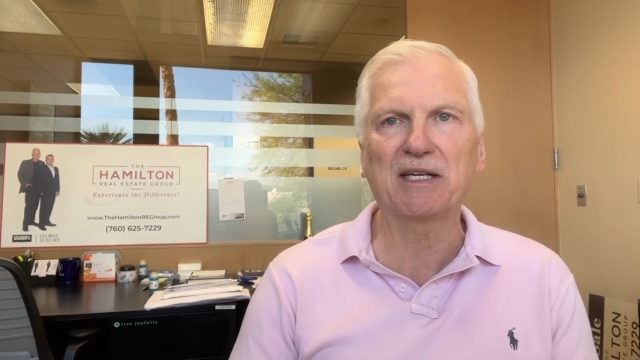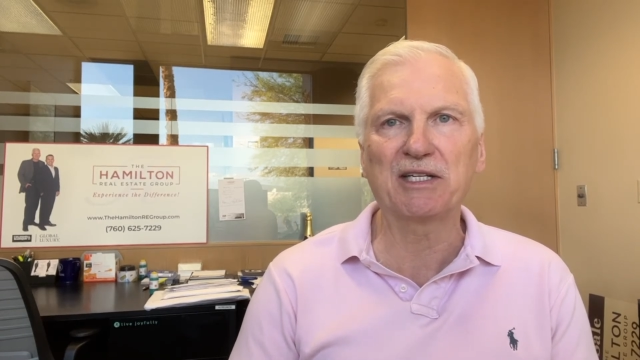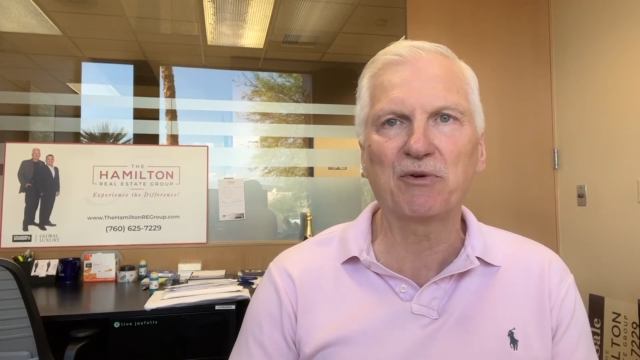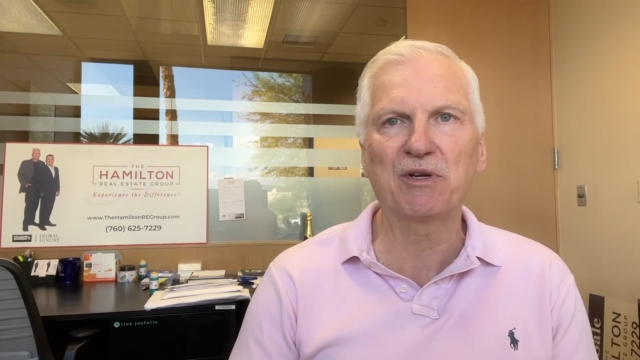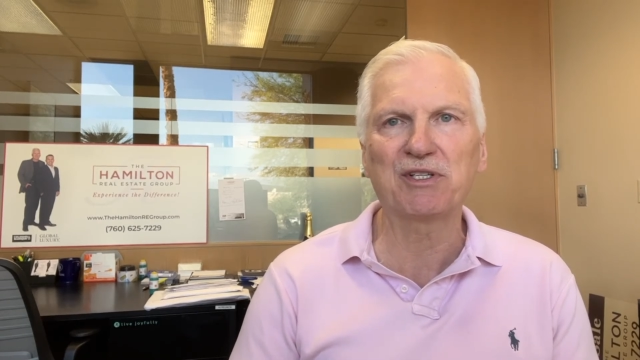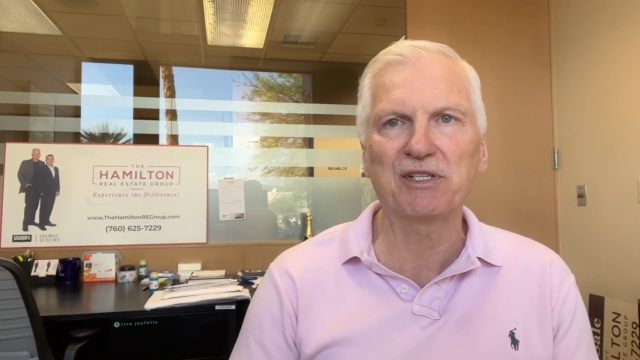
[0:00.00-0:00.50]

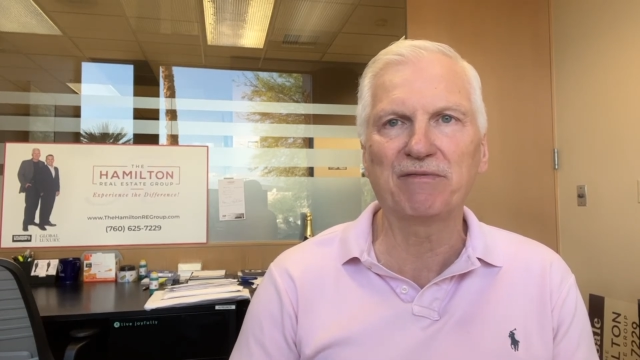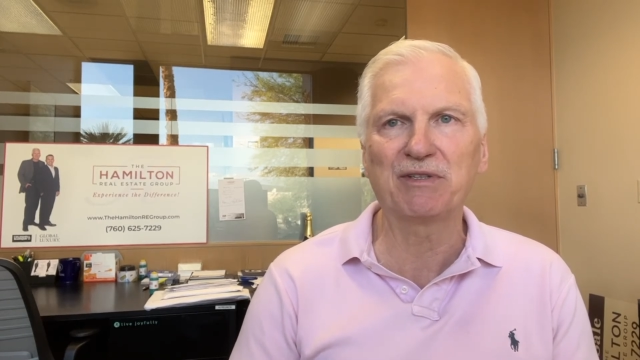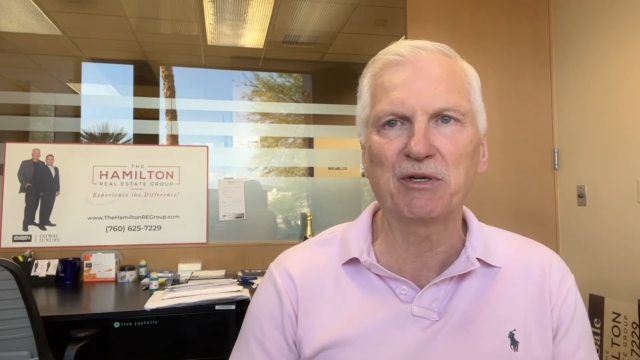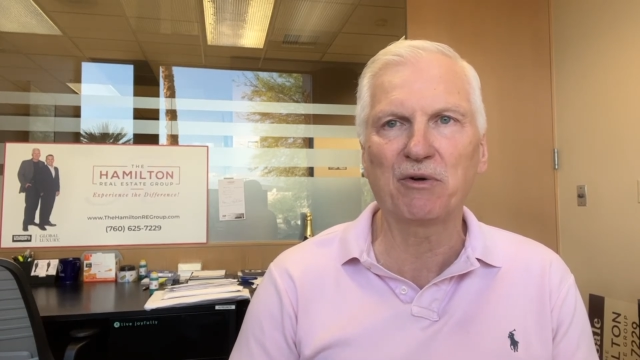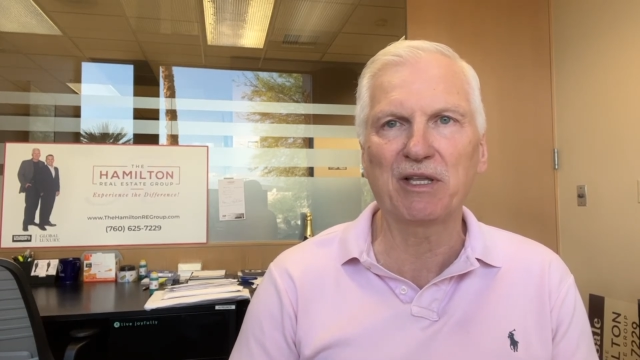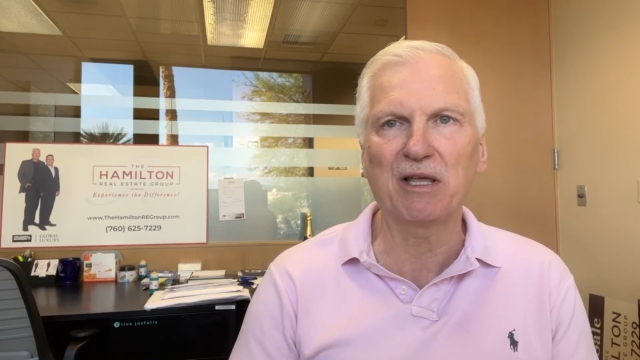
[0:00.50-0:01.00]
increase in
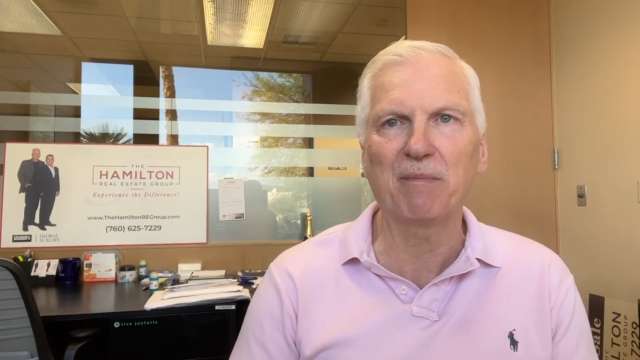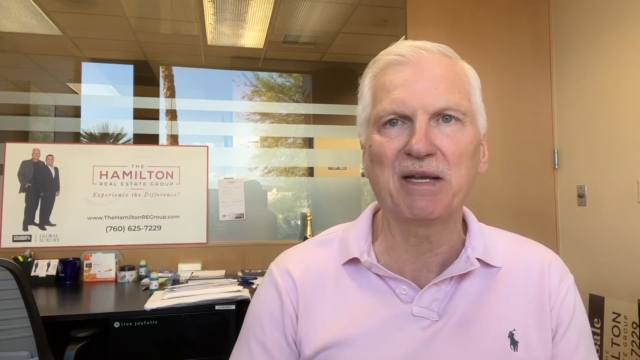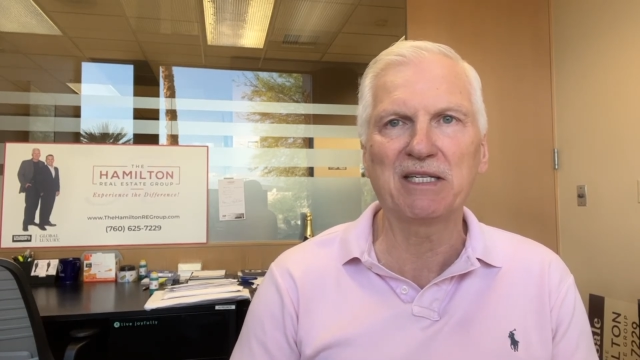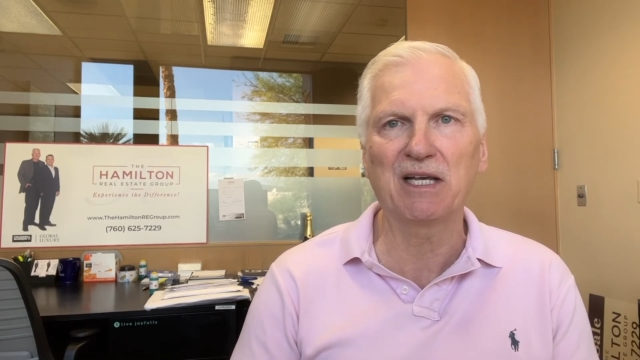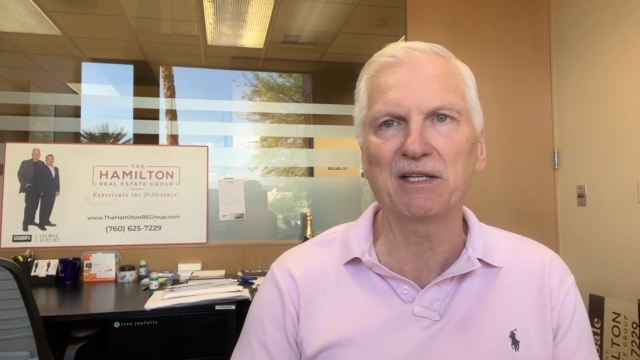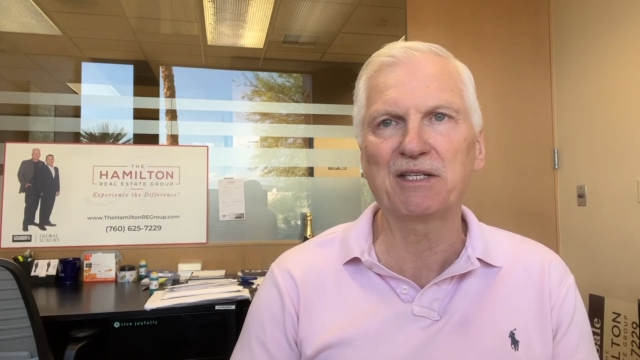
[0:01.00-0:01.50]
inventory that may
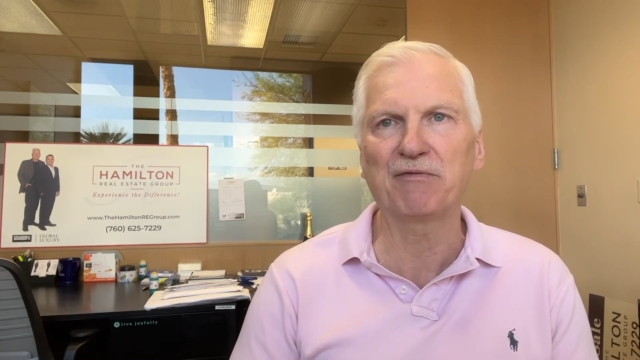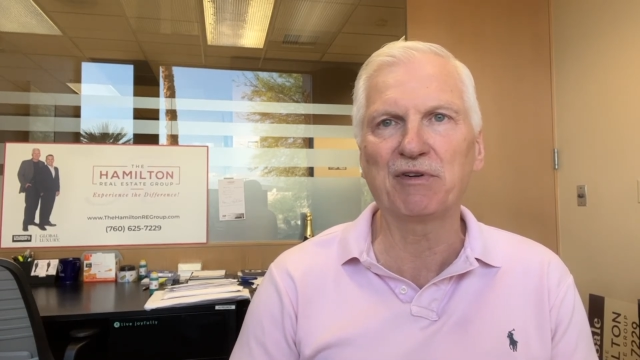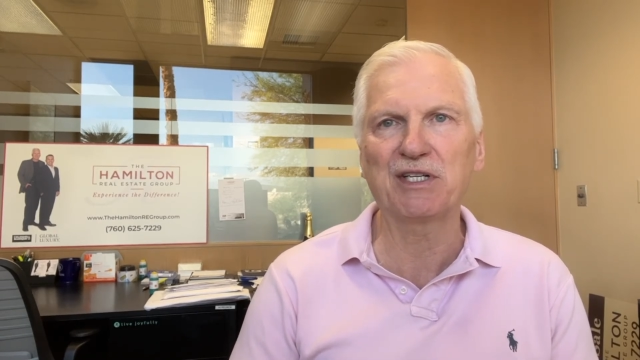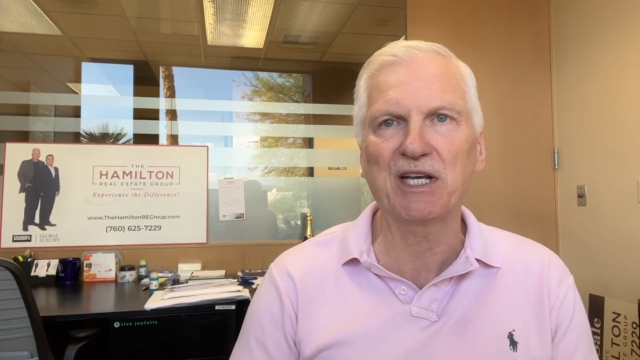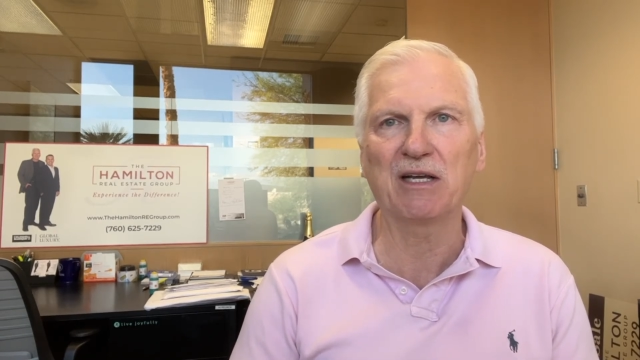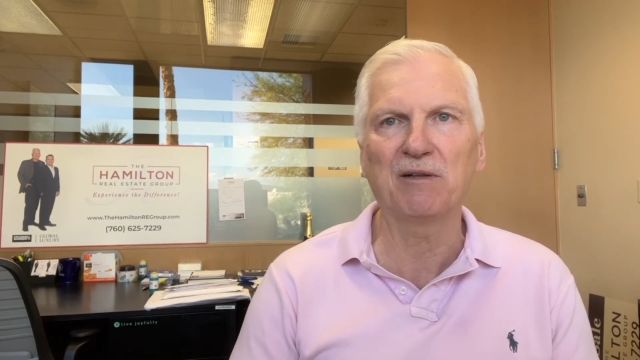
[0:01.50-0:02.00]
tell a
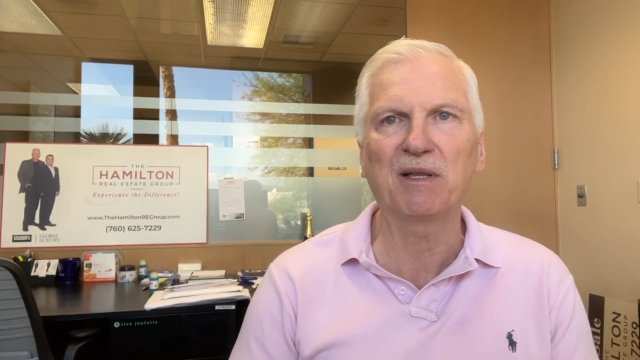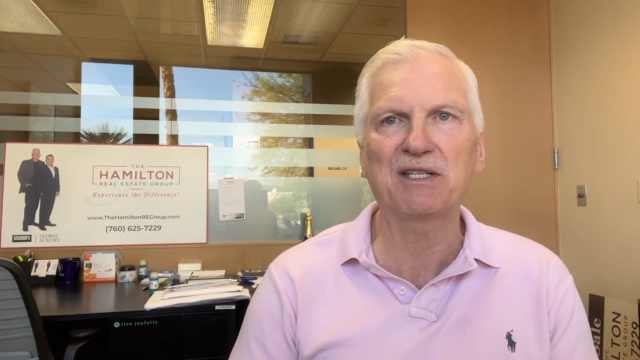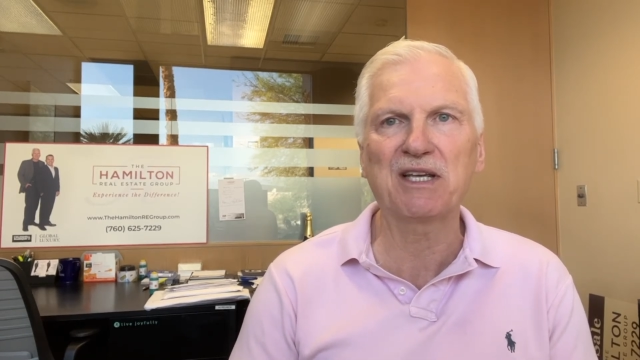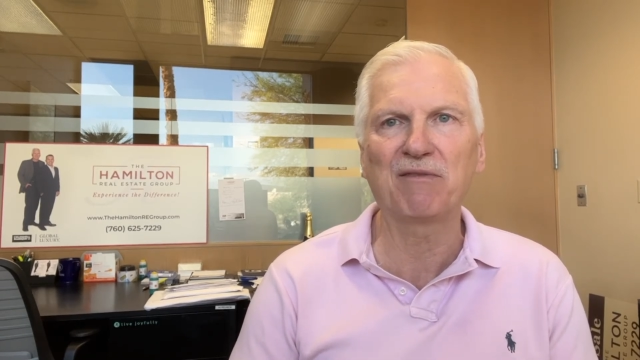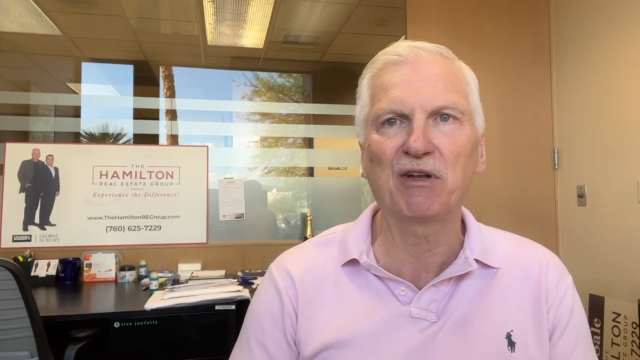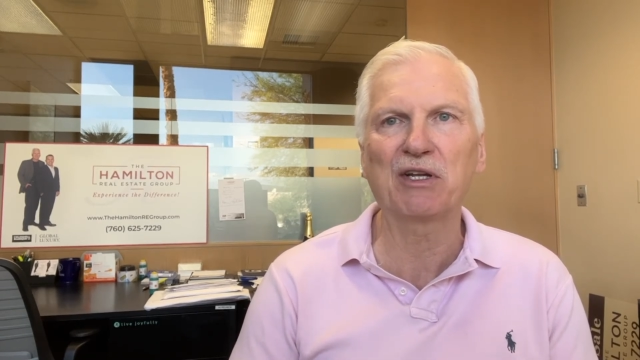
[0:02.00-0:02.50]
different tale.
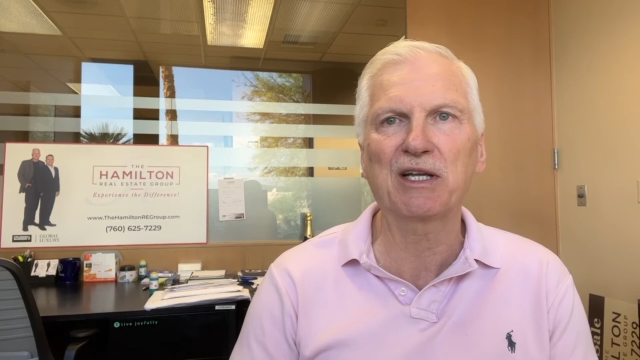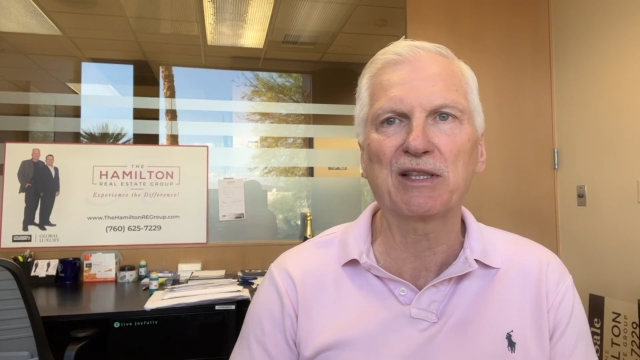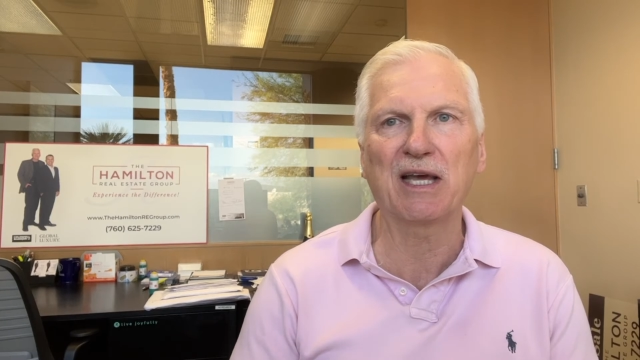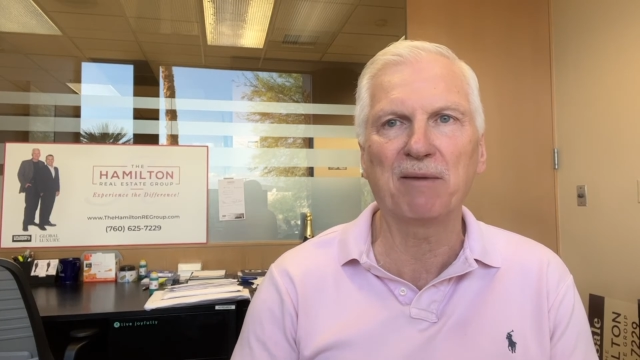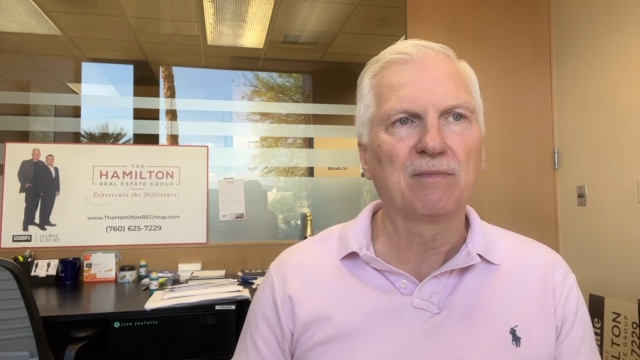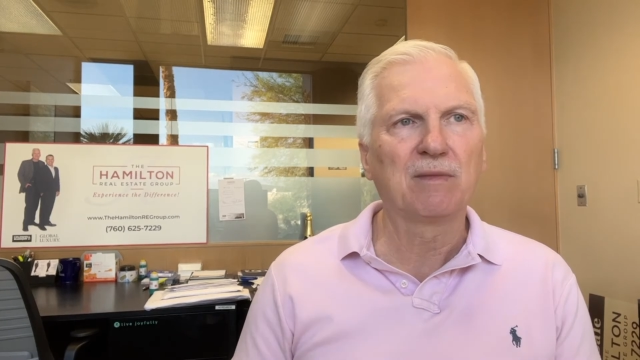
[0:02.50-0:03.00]
Let's have a look at
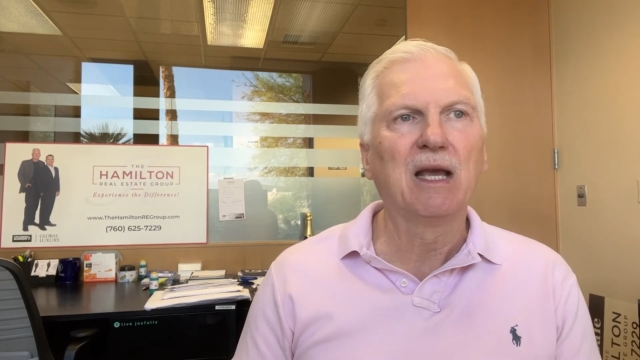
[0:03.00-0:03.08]
that.